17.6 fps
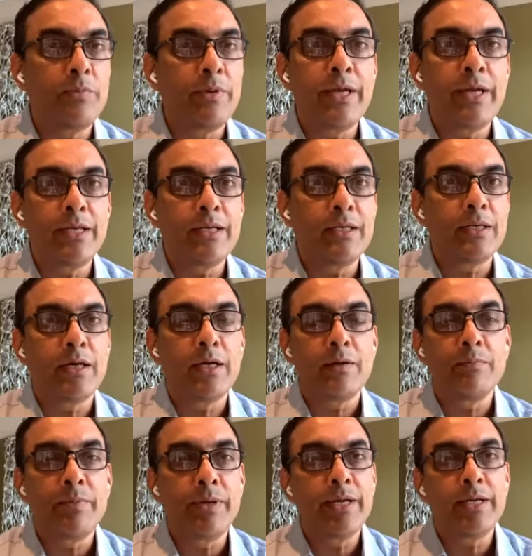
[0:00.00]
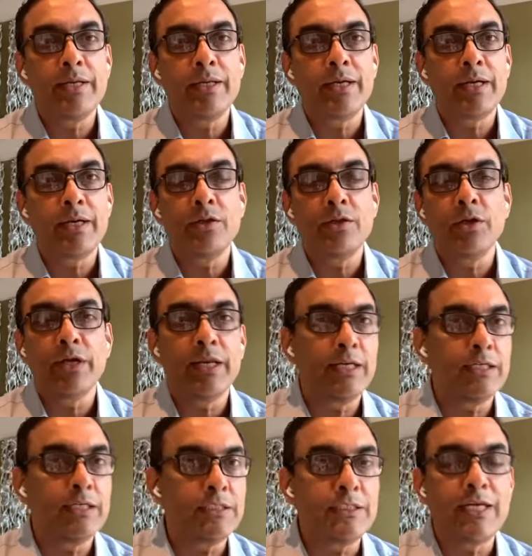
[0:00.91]
be it
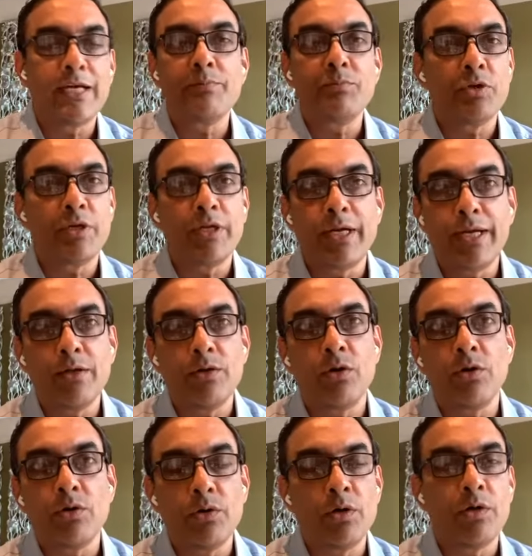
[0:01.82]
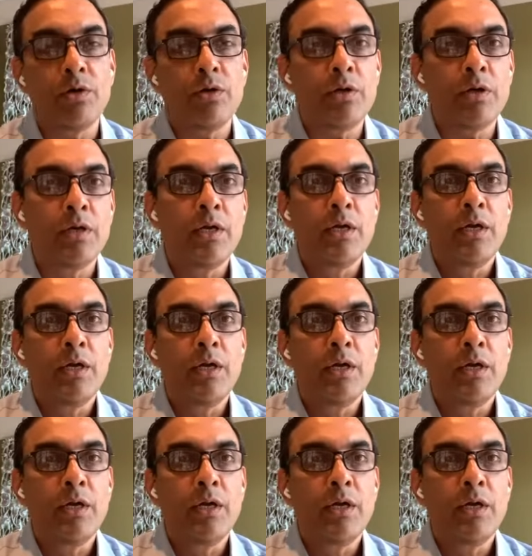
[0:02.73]
getting a stent put in or